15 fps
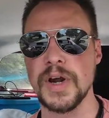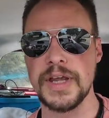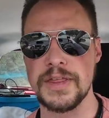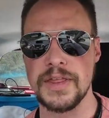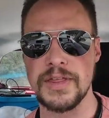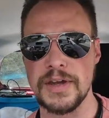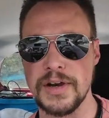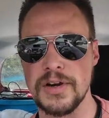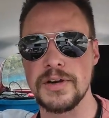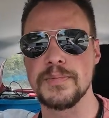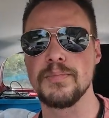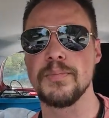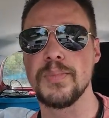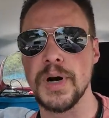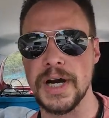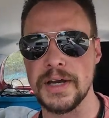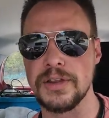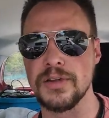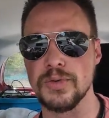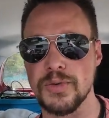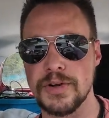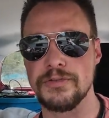right there by
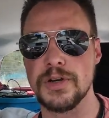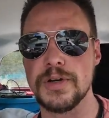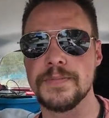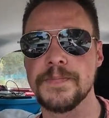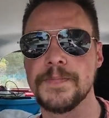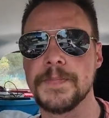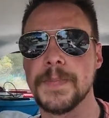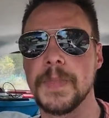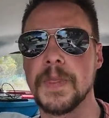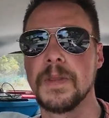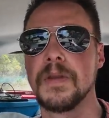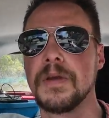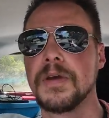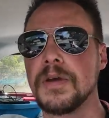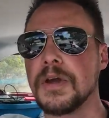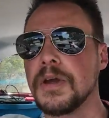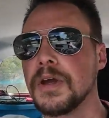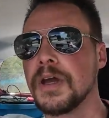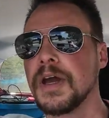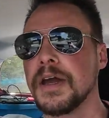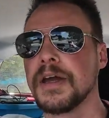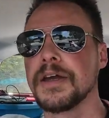the river,
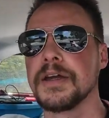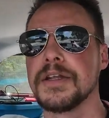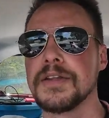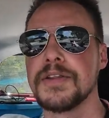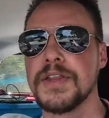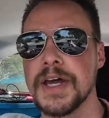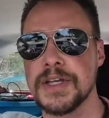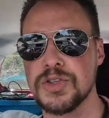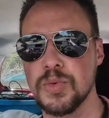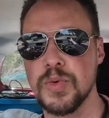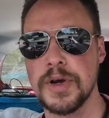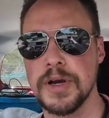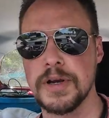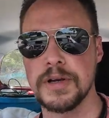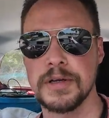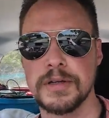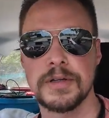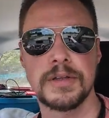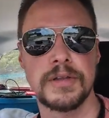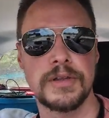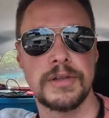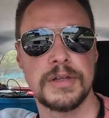and that's where
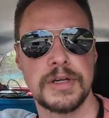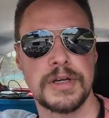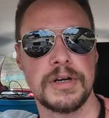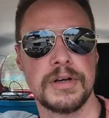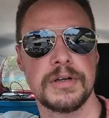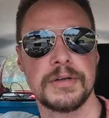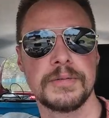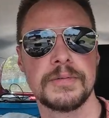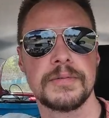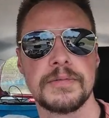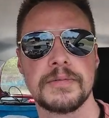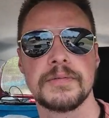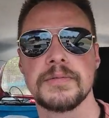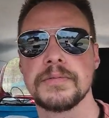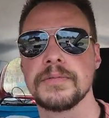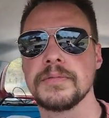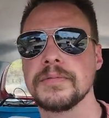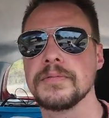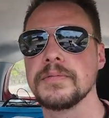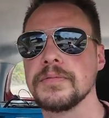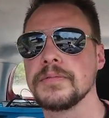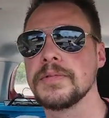they're
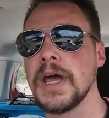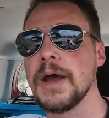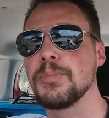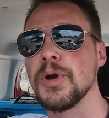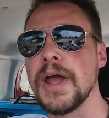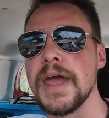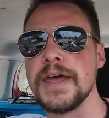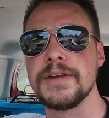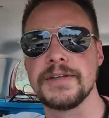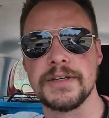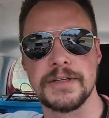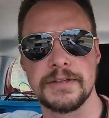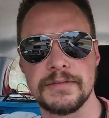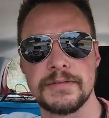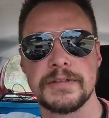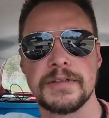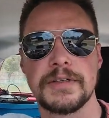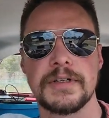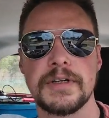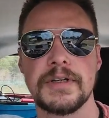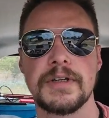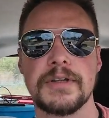apprehending
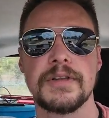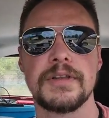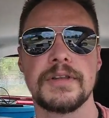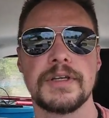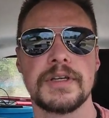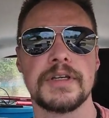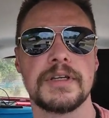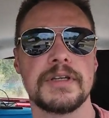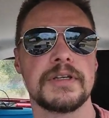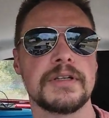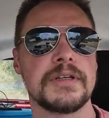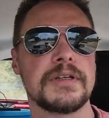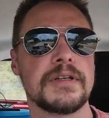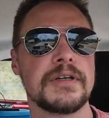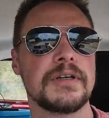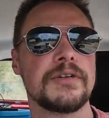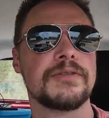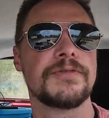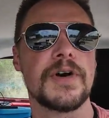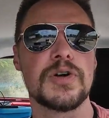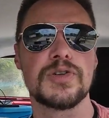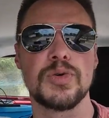the
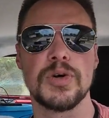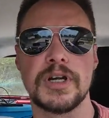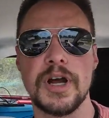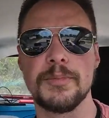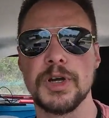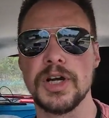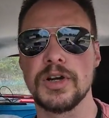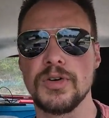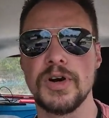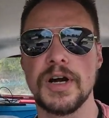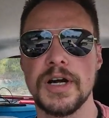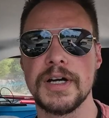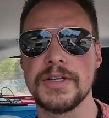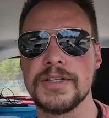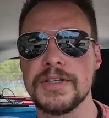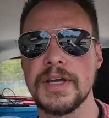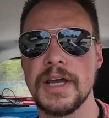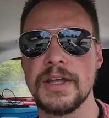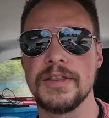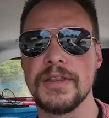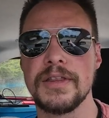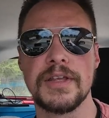folks who are coming across,
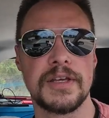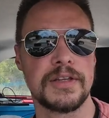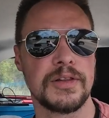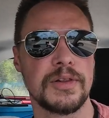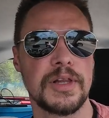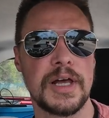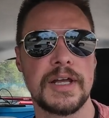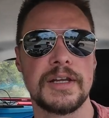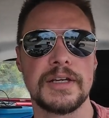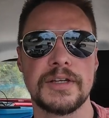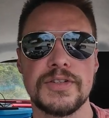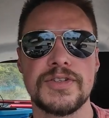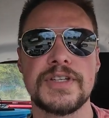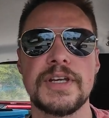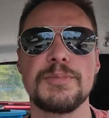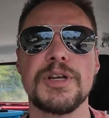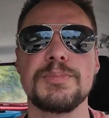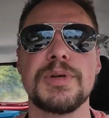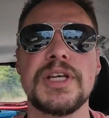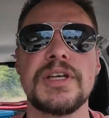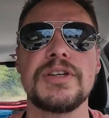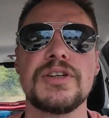and then letting
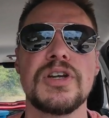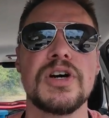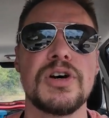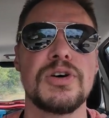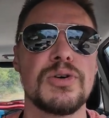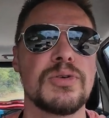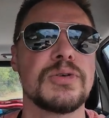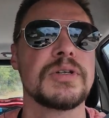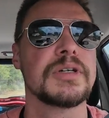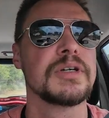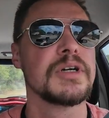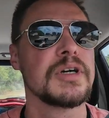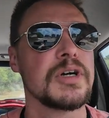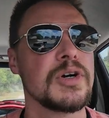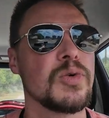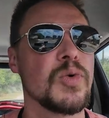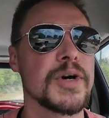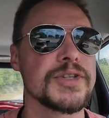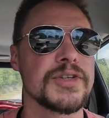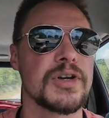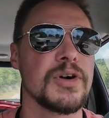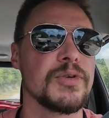CBP know
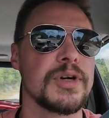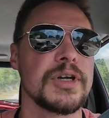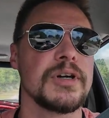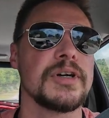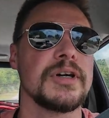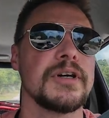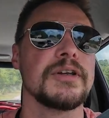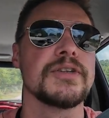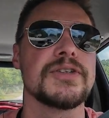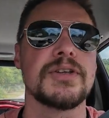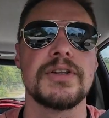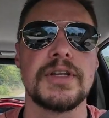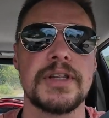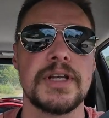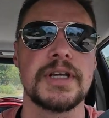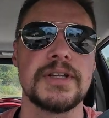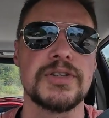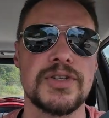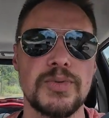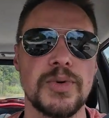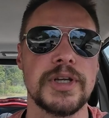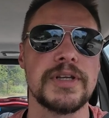what's going on so that they can
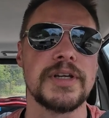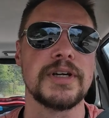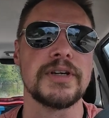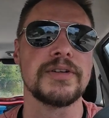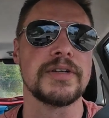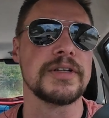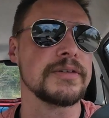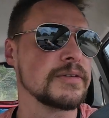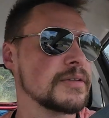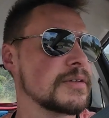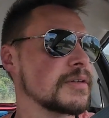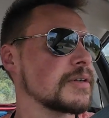swing down and